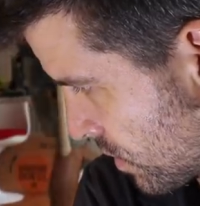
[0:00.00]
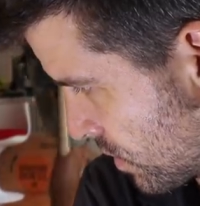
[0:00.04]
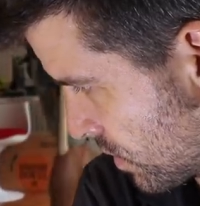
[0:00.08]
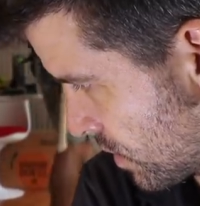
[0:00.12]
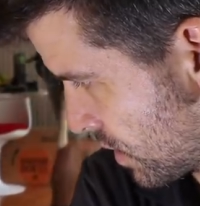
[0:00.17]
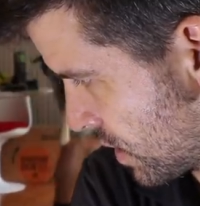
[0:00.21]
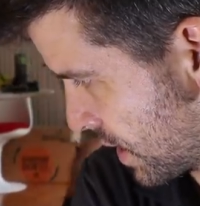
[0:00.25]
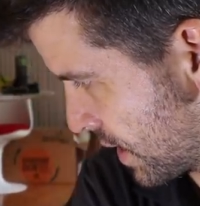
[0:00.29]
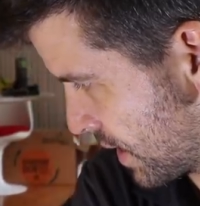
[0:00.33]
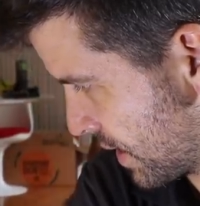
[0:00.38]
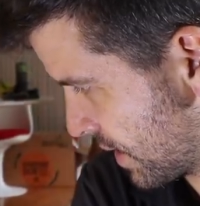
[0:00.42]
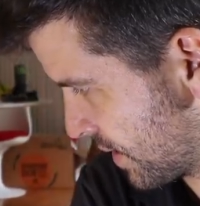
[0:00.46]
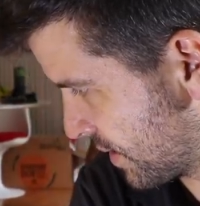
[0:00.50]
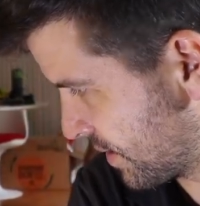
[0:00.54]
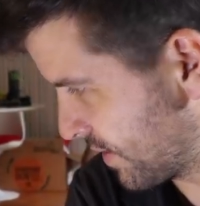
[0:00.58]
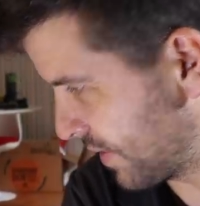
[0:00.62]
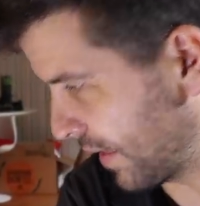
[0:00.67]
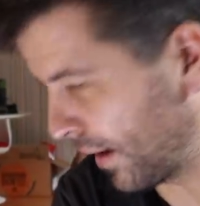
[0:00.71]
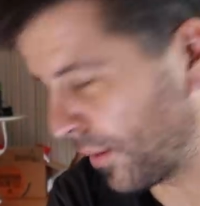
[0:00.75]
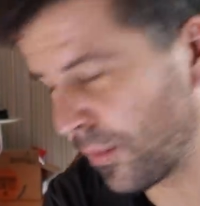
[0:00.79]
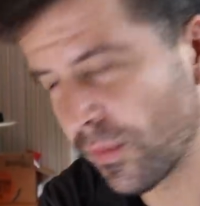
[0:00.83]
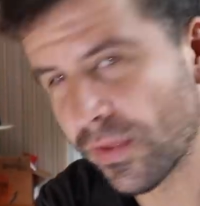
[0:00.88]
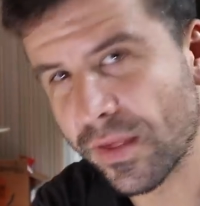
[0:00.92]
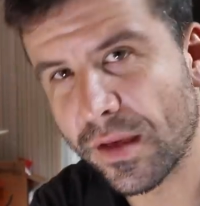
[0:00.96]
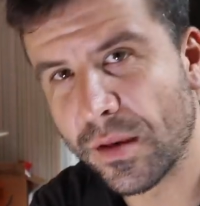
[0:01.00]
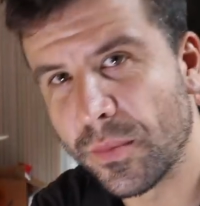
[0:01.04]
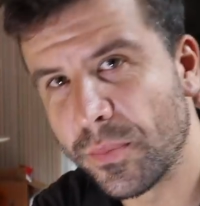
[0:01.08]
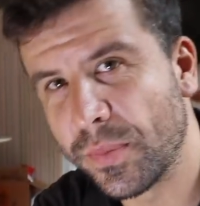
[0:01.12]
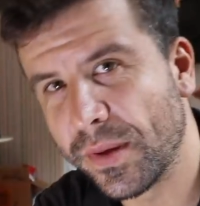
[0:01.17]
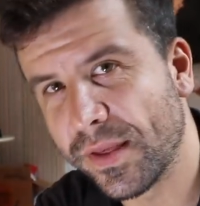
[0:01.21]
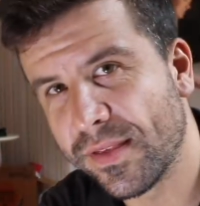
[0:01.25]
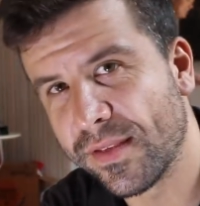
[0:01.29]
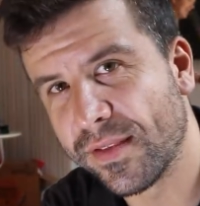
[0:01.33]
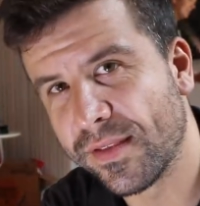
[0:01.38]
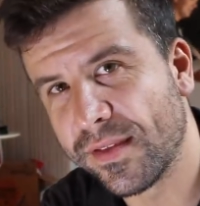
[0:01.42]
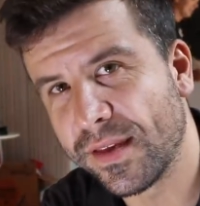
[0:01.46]
Yeah, that was our
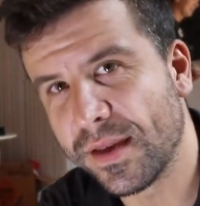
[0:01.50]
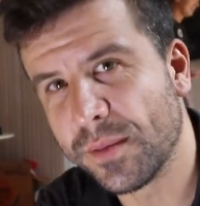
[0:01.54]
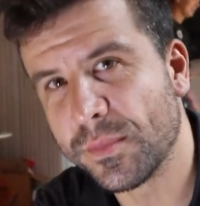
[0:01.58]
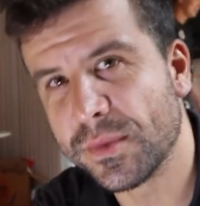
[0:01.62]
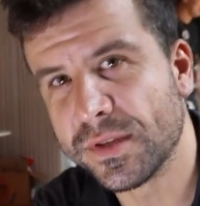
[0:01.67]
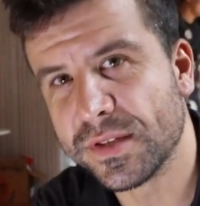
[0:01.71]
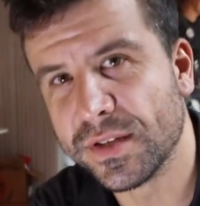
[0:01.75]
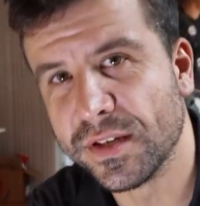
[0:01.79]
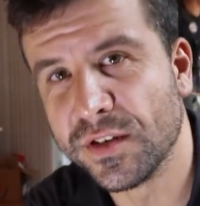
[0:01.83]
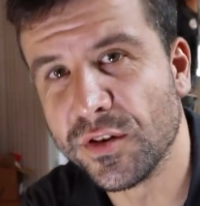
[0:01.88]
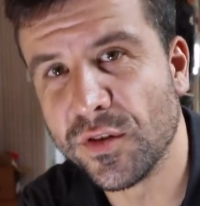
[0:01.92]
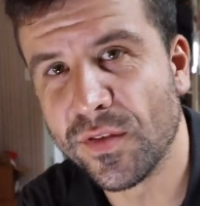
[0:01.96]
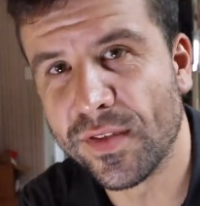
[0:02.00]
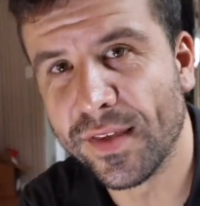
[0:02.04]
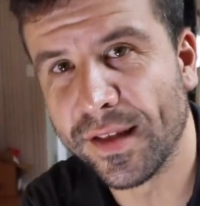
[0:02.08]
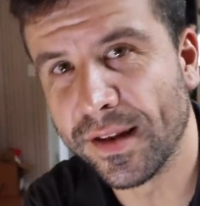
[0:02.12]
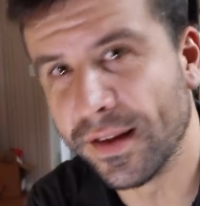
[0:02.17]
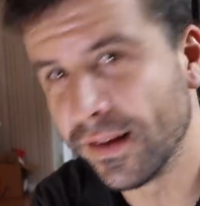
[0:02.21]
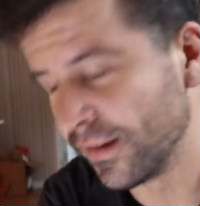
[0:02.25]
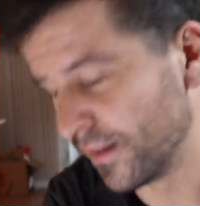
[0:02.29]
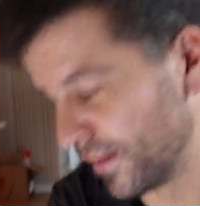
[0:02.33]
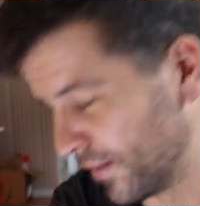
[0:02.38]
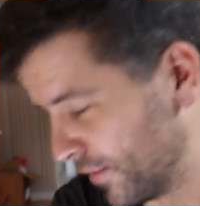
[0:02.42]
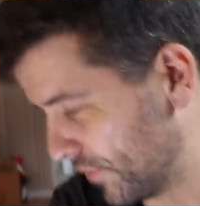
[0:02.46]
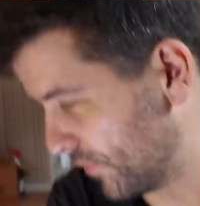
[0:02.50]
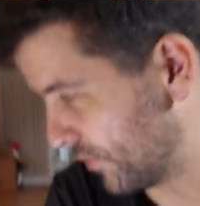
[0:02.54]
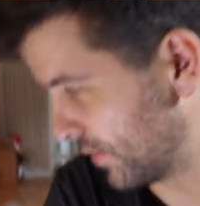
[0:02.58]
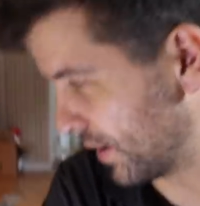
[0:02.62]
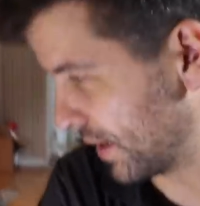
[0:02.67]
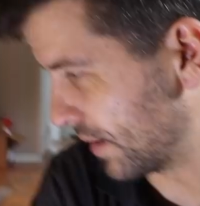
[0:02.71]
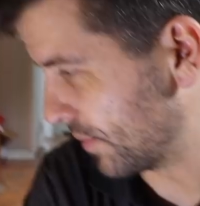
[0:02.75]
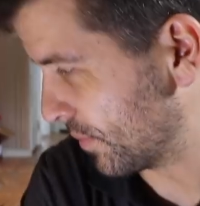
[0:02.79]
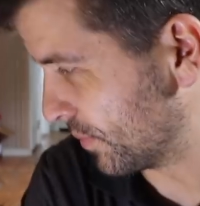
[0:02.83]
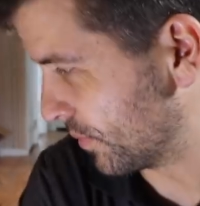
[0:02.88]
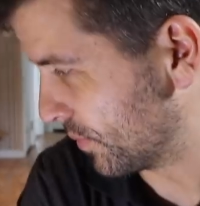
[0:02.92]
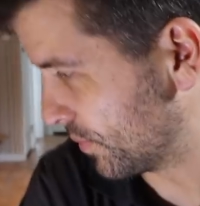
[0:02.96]
best attempt in New Zealand at
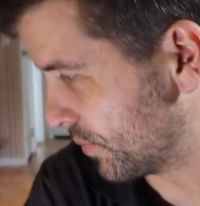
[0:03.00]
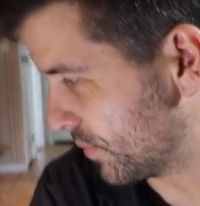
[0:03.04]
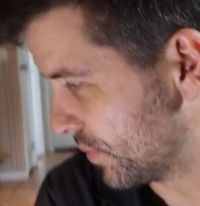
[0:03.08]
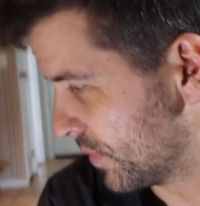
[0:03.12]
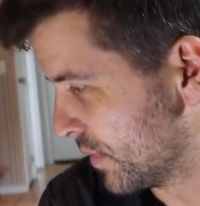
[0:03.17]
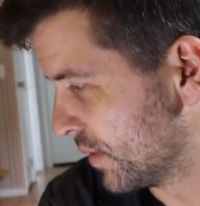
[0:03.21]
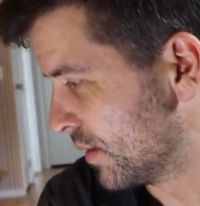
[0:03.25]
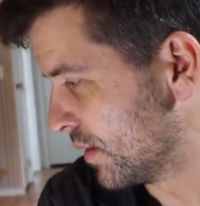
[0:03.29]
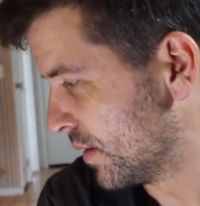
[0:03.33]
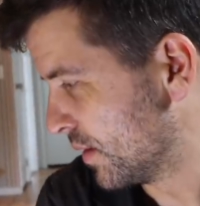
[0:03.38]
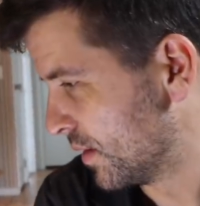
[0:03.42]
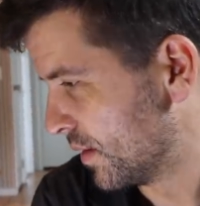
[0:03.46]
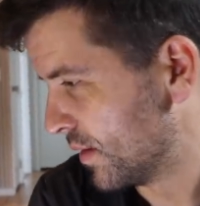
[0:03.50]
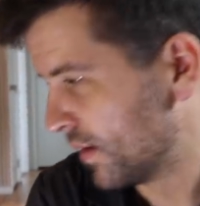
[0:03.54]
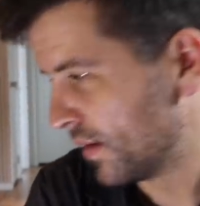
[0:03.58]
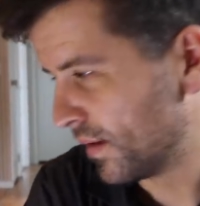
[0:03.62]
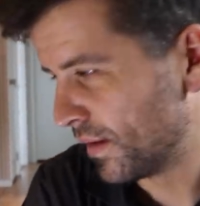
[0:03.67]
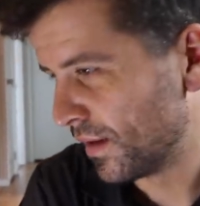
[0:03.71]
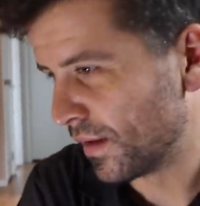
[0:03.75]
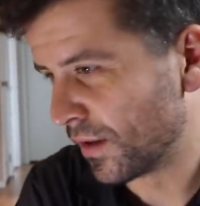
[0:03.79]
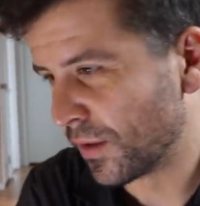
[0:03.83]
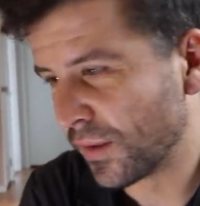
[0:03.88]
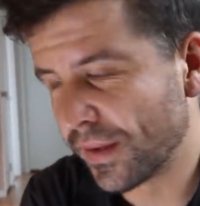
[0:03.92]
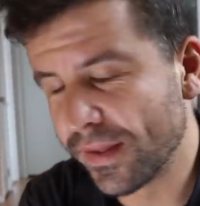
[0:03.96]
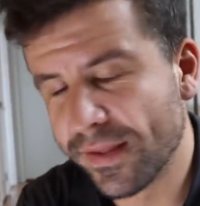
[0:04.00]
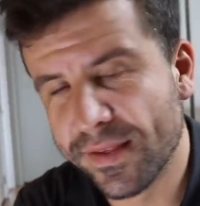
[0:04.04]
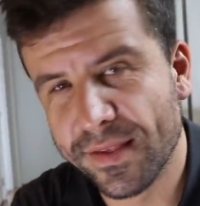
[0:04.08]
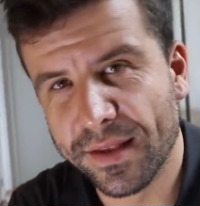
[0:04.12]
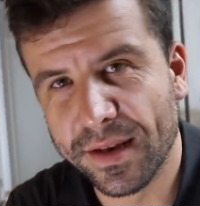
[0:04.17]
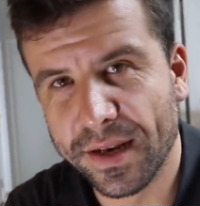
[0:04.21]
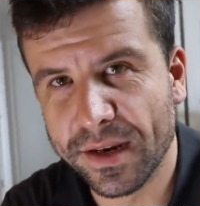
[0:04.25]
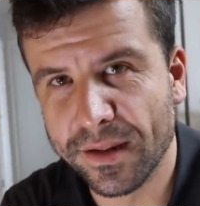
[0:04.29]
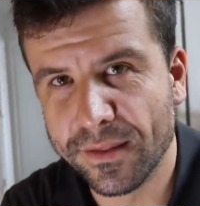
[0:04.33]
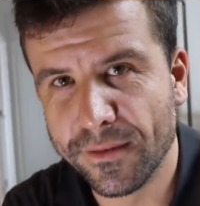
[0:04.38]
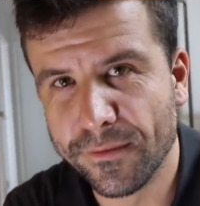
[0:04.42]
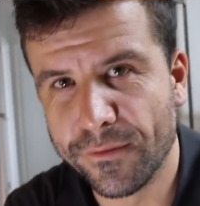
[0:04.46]
um, you know,
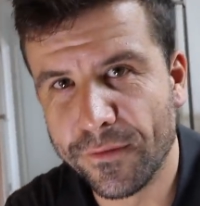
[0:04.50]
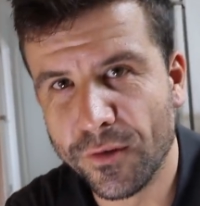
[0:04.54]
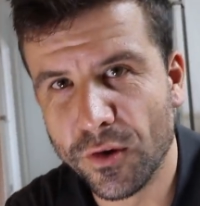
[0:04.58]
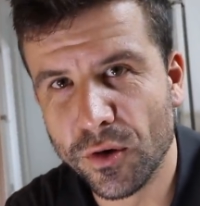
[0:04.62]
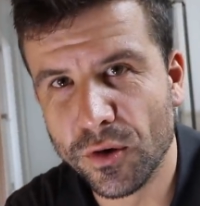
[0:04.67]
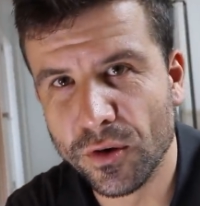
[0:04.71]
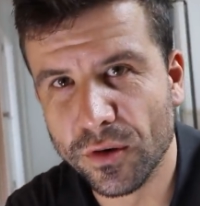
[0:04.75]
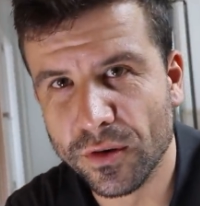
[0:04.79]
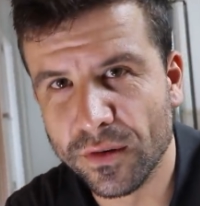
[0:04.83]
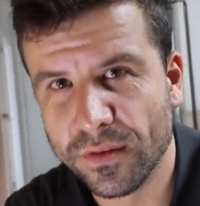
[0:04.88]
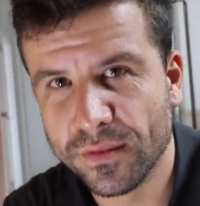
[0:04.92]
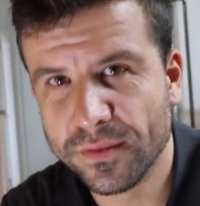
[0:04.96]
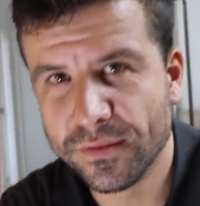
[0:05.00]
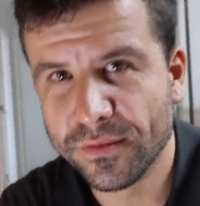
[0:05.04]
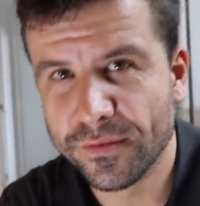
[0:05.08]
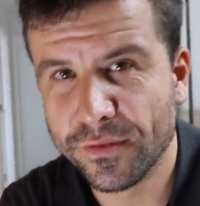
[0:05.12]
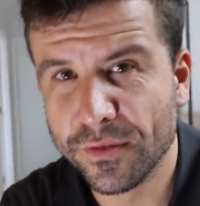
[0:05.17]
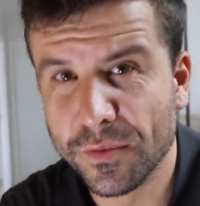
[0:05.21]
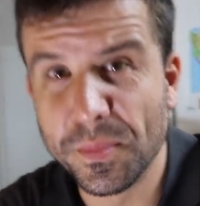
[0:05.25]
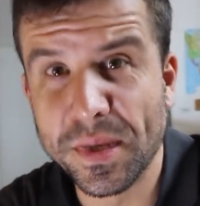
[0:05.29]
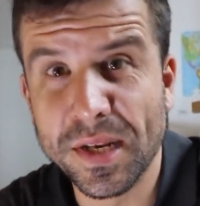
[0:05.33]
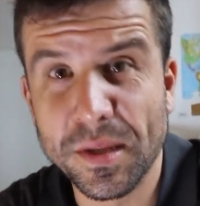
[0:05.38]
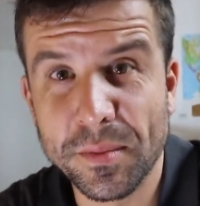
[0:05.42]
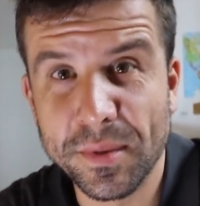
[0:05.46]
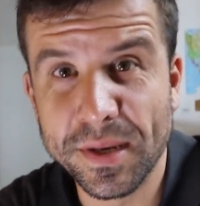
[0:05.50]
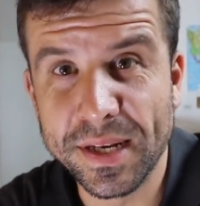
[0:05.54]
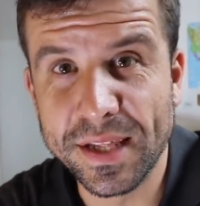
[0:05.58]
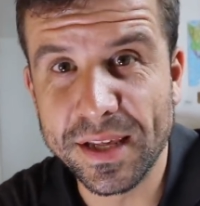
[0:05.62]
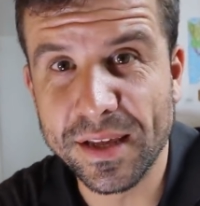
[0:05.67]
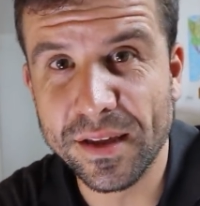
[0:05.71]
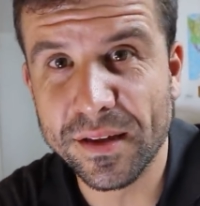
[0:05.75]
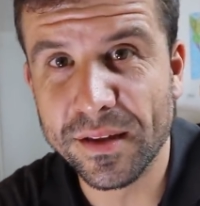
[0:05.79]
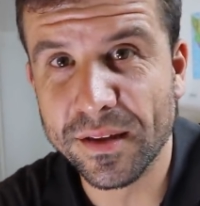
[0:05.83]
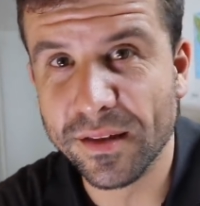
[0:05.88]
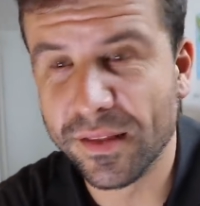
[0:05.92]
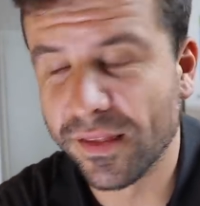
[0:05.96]
insulating the floor for many, many
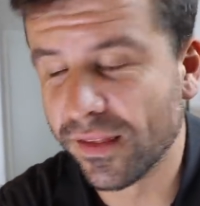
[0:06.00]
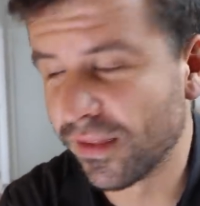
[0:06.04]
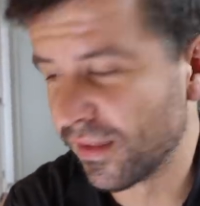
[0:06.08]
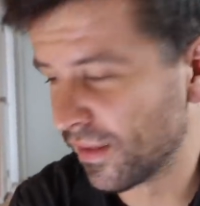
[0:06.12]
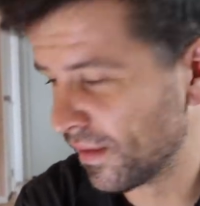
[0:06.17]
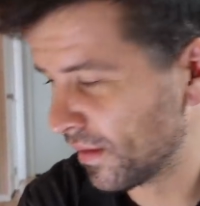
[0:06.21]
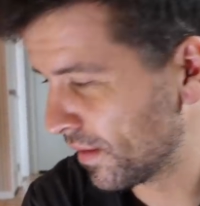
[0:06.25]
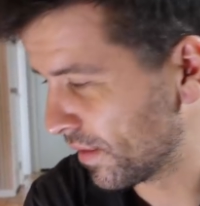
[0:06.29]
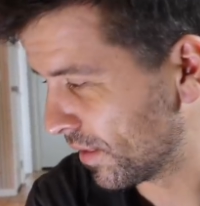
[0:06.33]
years.